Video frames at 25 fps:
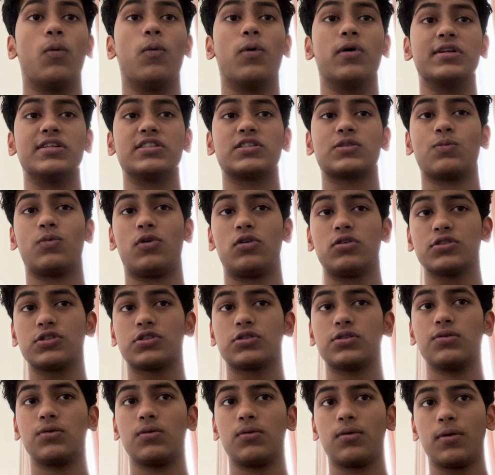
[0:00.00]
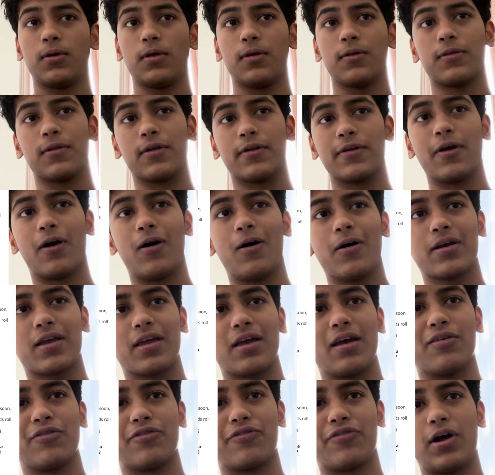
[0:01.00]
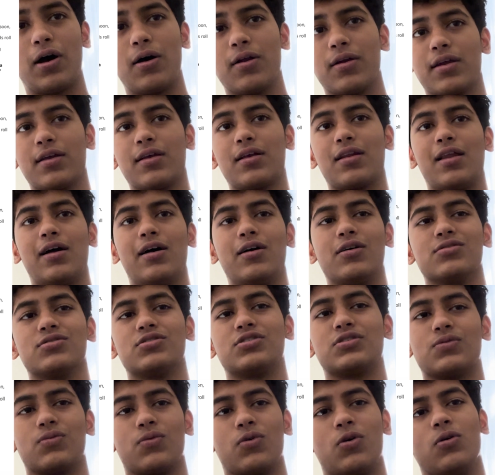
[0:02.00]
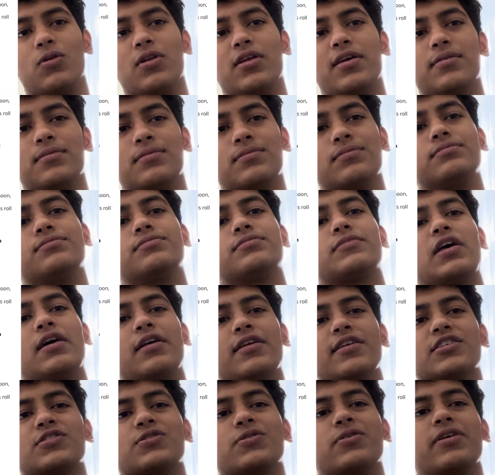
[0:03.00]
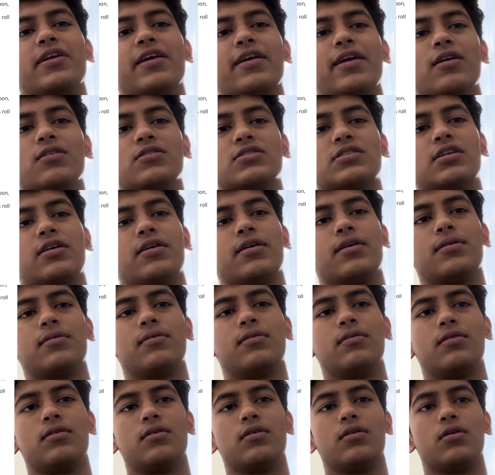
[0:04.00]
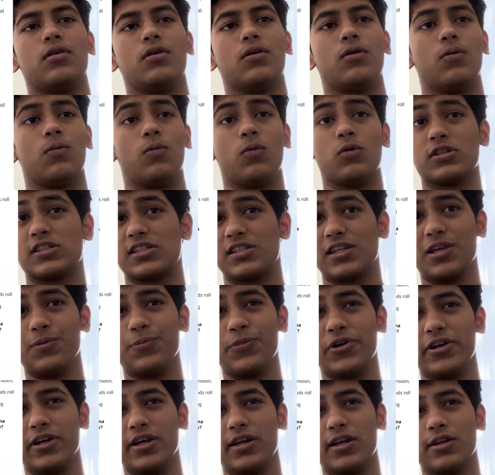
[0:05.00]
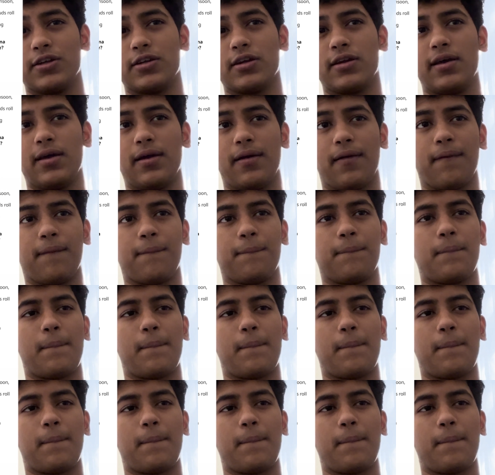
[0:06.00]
When it's monsoon, the dark and frowning clouds roll in and it's raining outside. What's Neema eating today?